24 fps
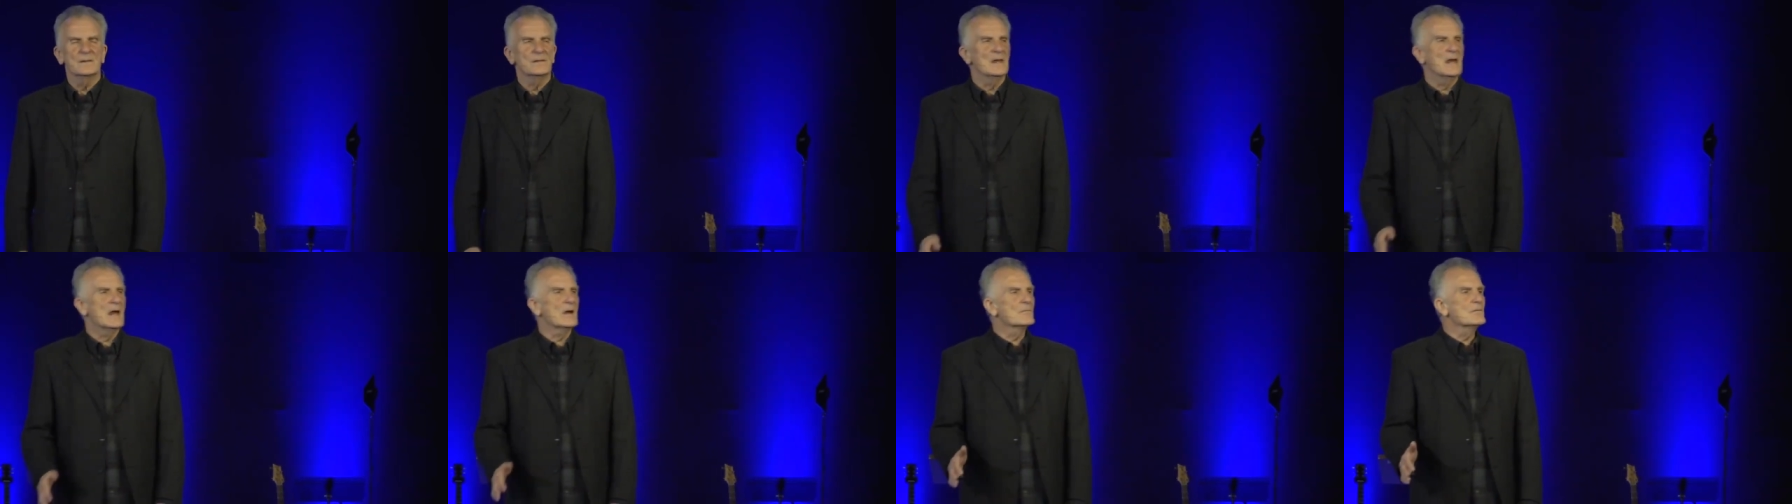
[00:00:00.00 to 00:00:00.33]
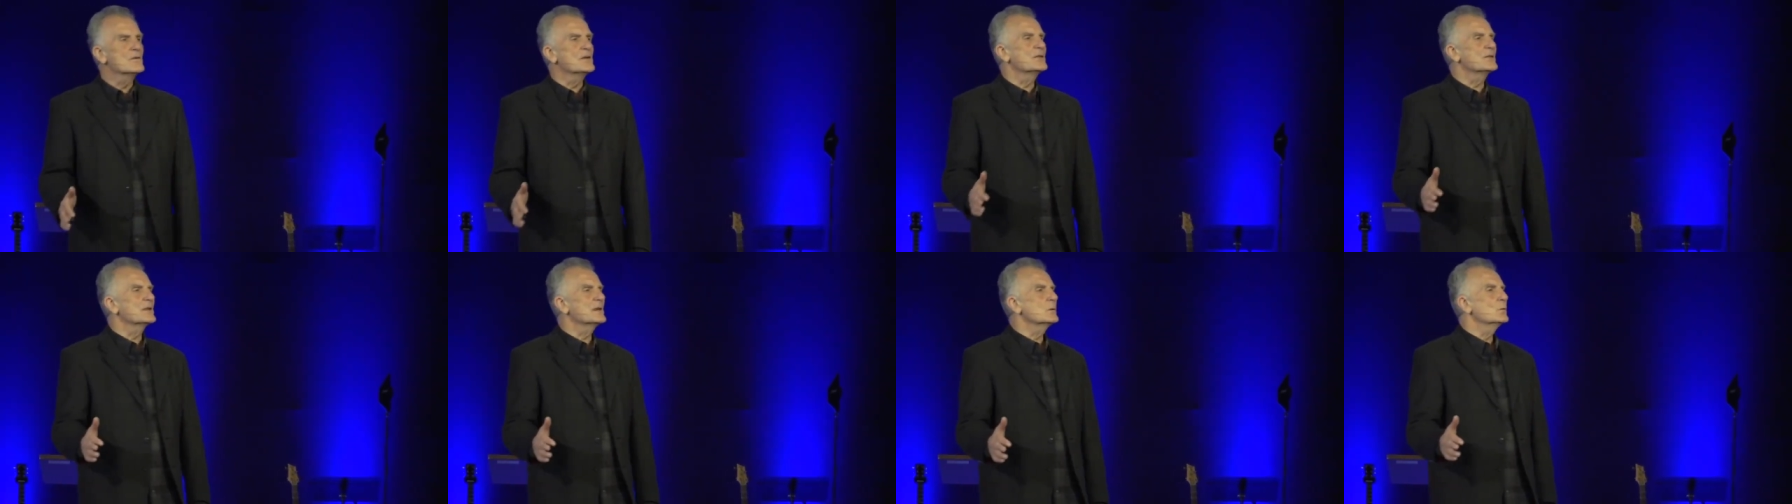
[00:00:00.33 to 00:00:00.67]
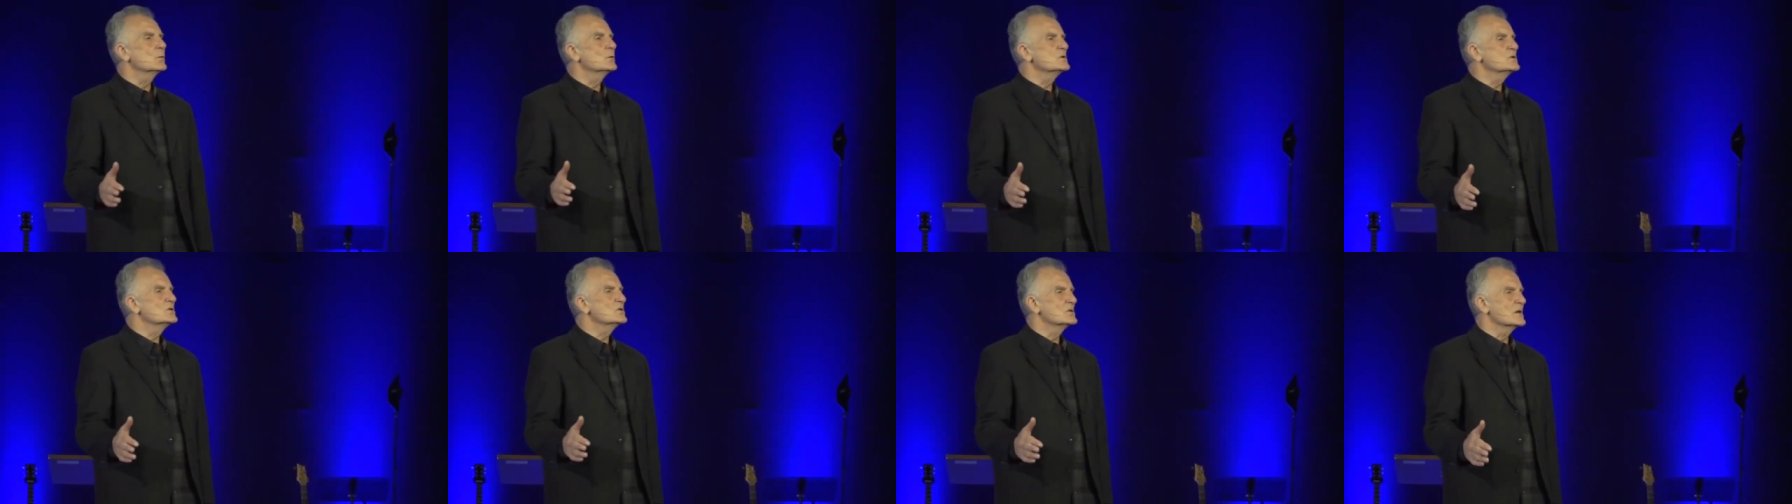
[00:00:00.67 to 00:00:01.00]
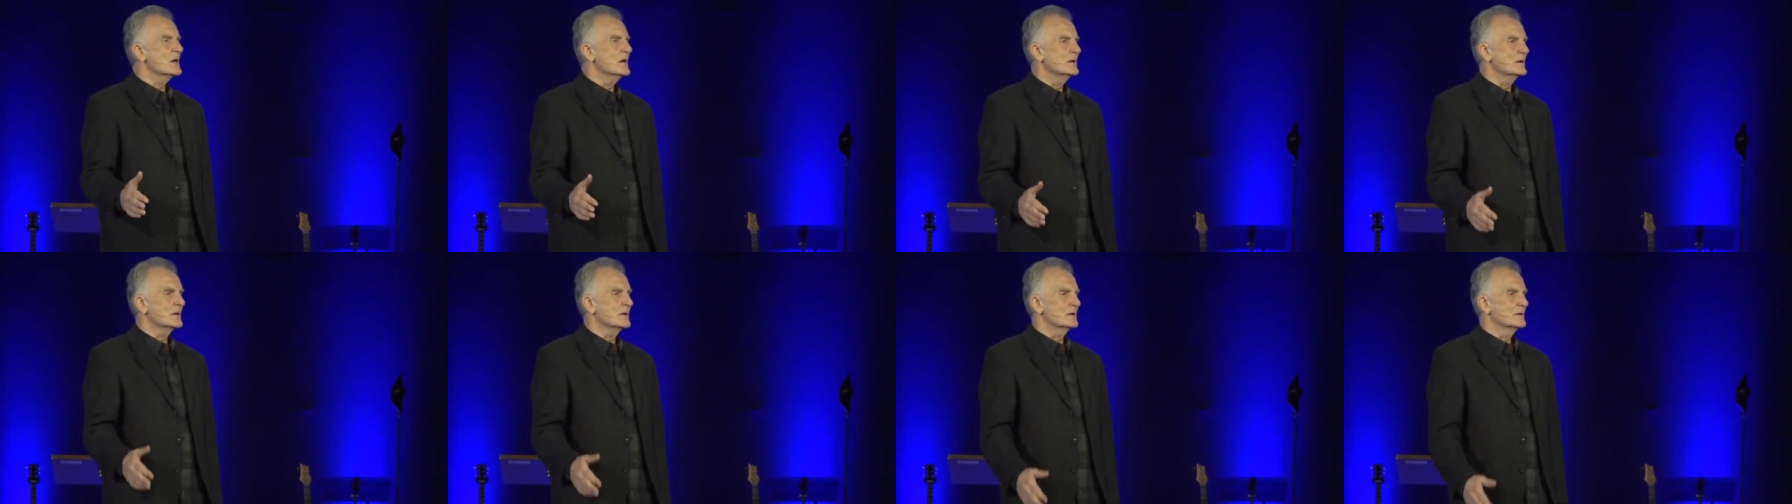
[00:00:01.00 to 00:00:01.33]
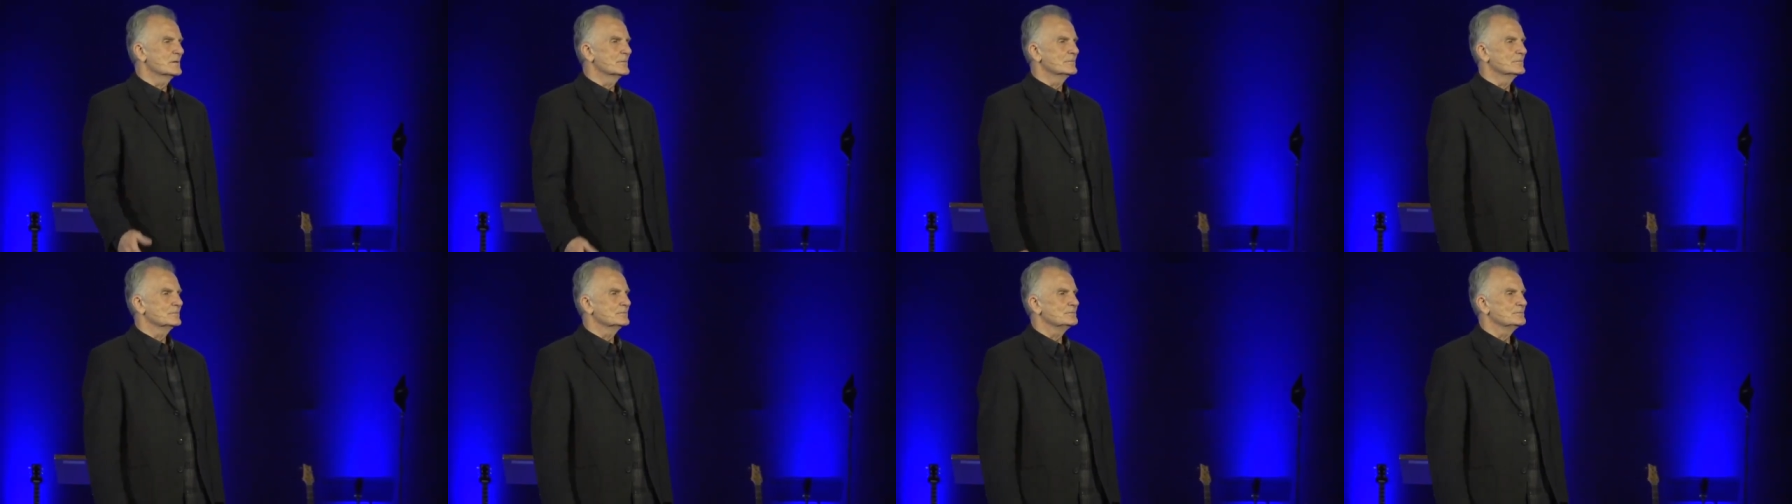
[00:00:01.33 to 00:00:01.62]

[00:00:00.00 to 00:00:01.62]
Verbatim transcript: Everything was shaken.